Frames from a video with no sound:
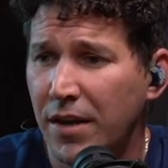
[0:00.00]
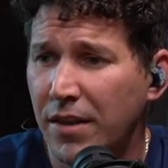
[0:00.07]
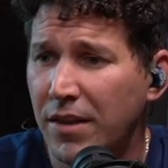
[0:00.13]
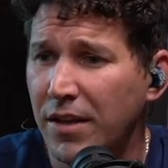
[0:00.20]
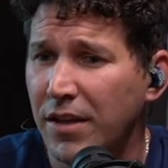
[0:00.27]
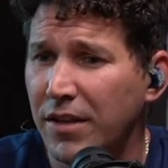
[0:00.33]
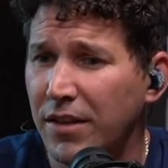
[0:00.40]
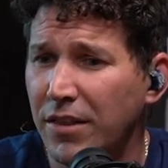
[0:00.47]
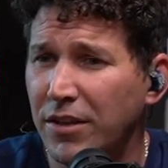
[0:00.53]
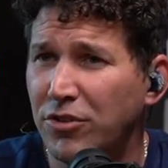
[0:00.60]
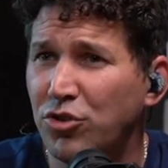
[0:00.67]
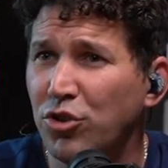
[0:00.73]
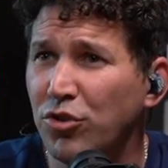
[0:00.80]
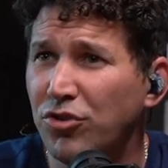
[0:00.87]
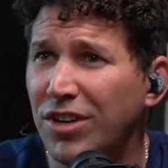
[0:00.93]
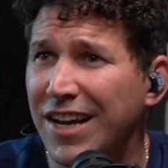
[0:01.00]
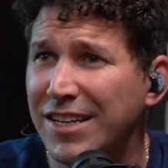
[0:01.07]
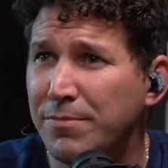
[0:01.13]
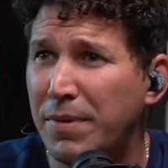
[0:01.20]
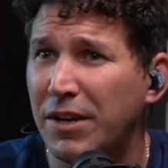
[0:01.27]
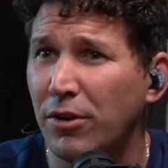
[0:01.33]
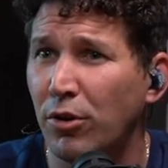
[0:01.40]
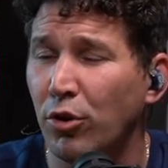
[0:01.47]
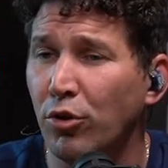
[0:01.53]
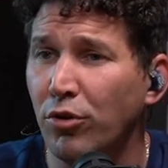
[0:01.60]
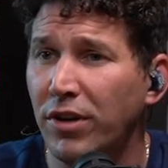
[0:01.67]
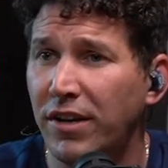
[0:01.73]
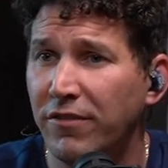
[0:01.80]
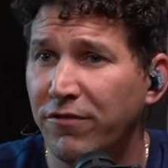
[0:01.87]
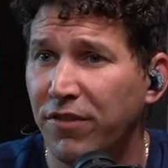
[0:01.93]
the the church has been
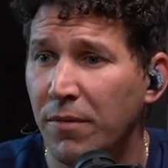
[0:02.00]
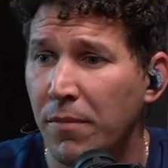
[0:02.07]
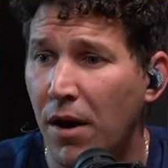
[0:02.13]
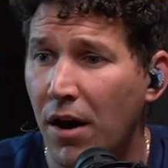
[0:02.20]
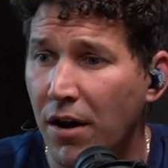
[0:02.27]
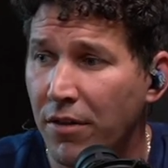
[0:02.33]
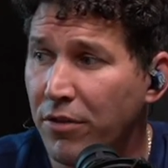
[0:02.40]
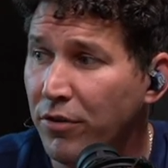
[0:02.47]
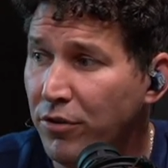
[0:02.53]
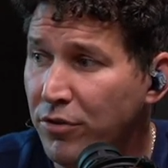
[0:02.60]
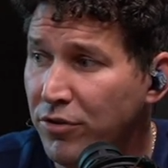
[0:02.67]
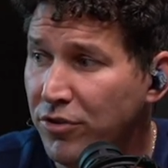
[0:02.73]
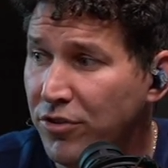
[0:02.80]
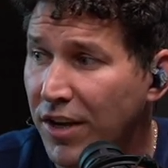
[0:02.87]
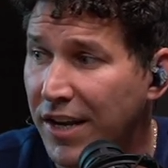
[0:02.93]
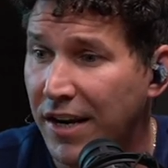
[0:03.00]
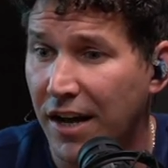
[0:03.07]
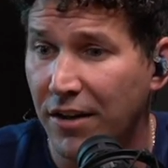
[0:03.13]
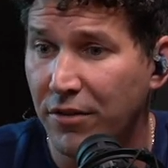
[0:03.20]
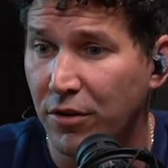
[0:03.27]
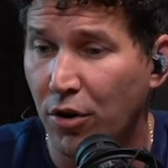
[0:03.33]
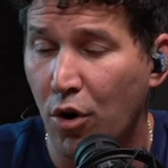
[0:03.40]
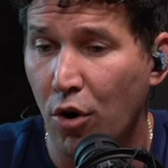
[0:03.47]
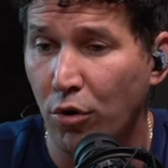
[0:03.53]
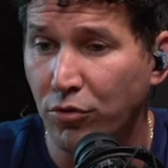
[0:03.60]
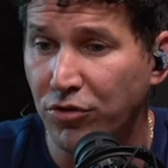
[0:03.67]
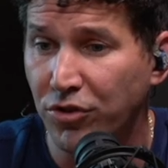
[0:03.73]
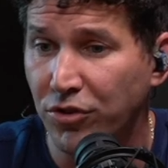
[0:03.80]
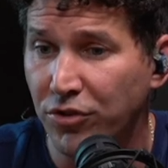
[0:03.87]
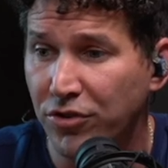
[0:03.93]
learning from others and other
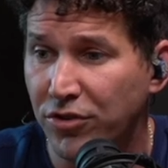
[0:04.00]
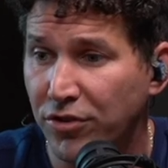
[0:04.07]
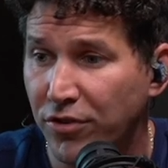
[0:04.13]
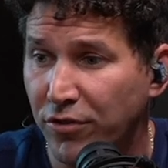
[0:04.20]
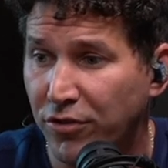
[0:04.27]
cultures